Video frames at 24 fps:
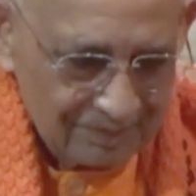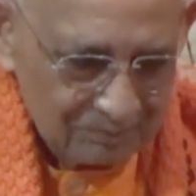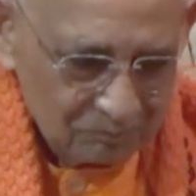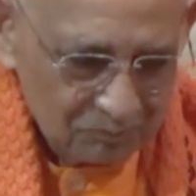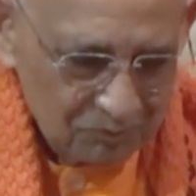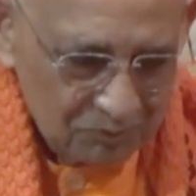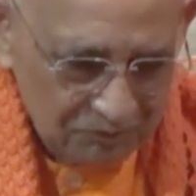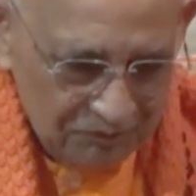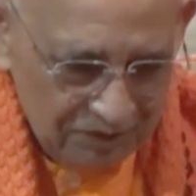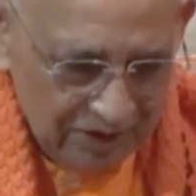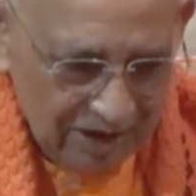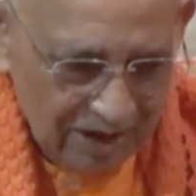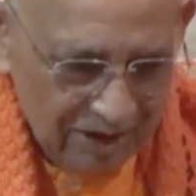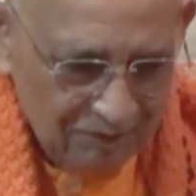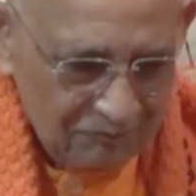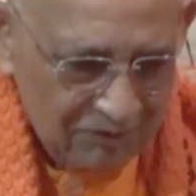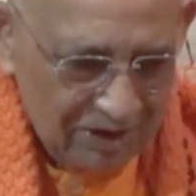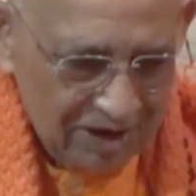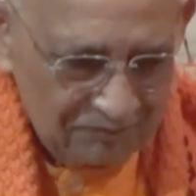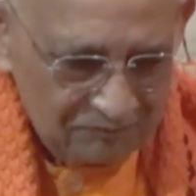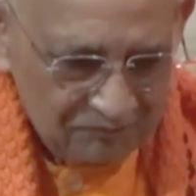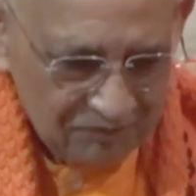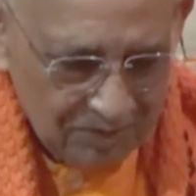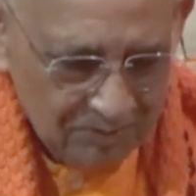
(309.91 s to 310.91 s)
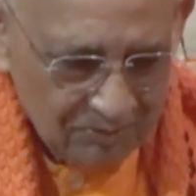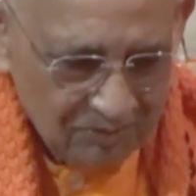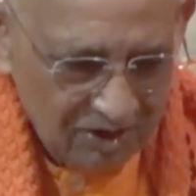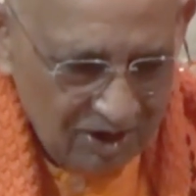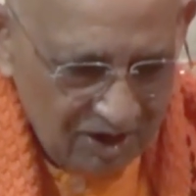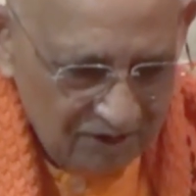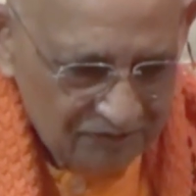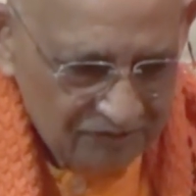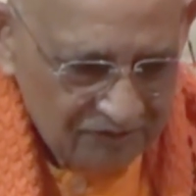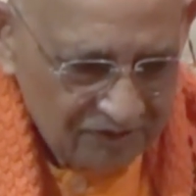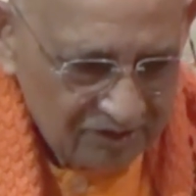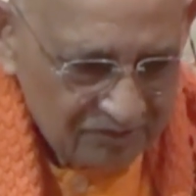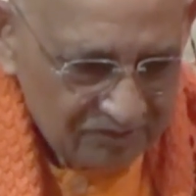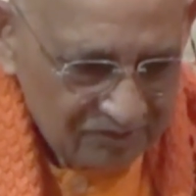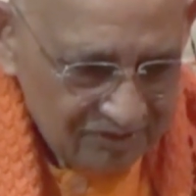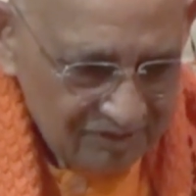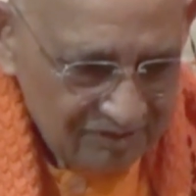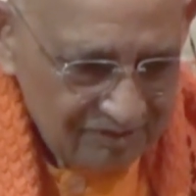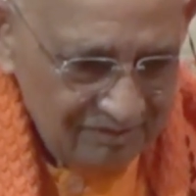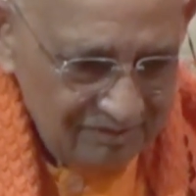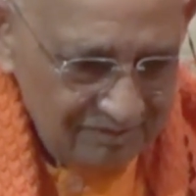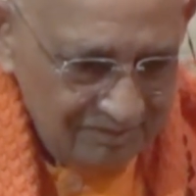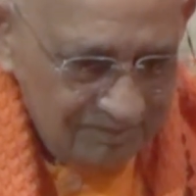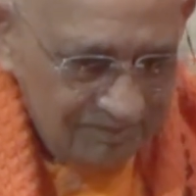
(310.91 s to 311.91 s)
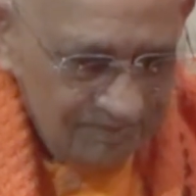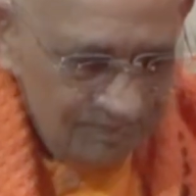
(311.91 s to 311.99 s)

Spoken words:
moving away from Asat.